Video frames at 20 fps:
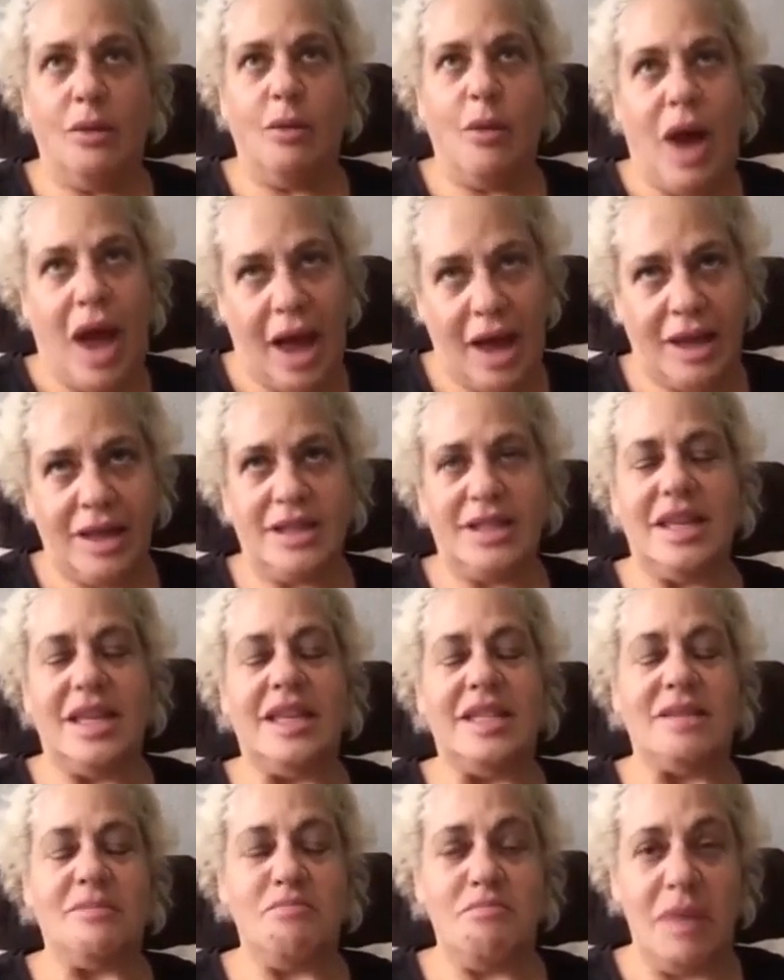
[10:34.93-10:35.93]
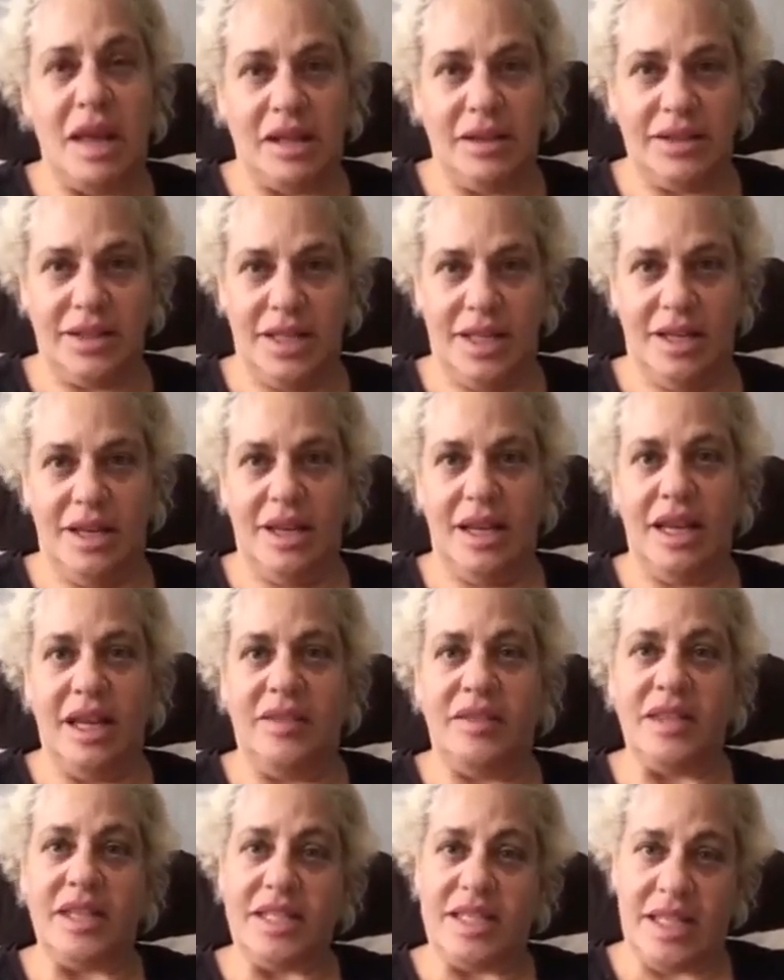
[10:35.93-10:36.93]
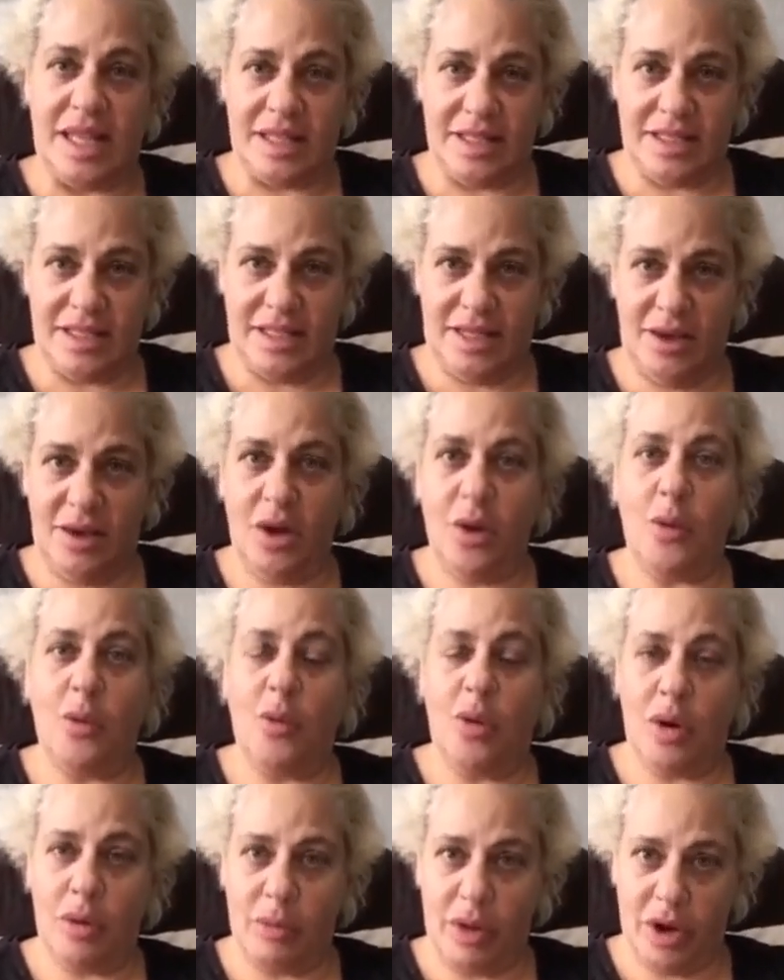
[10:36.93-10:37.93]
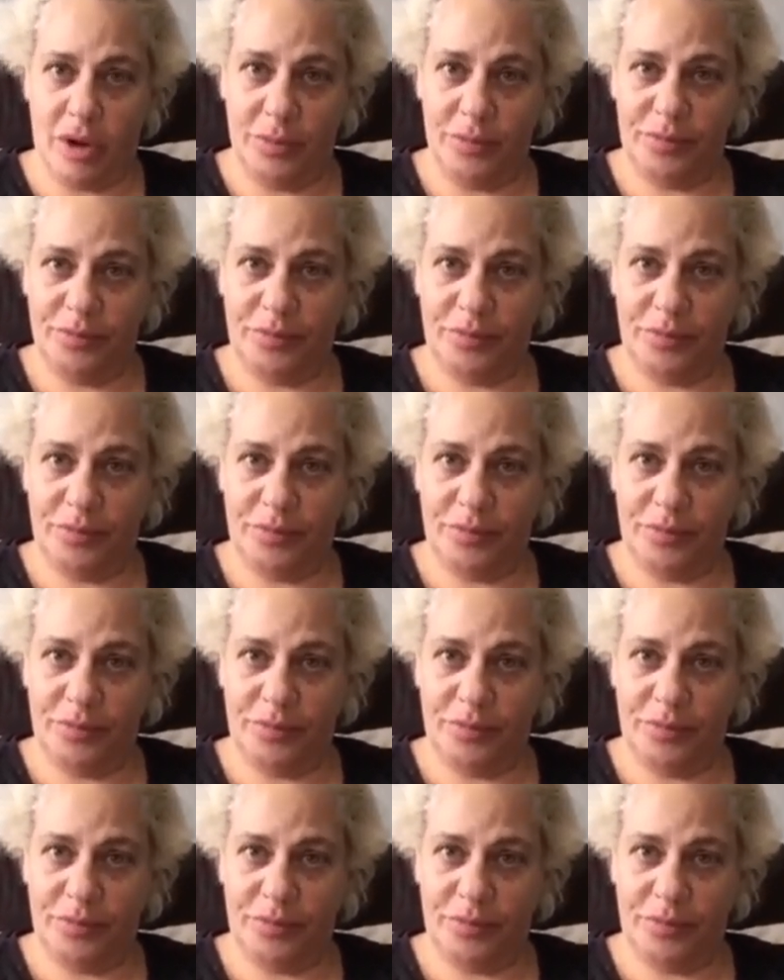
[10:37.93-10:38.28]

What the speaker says: wax is melted in the Scentsy warmer.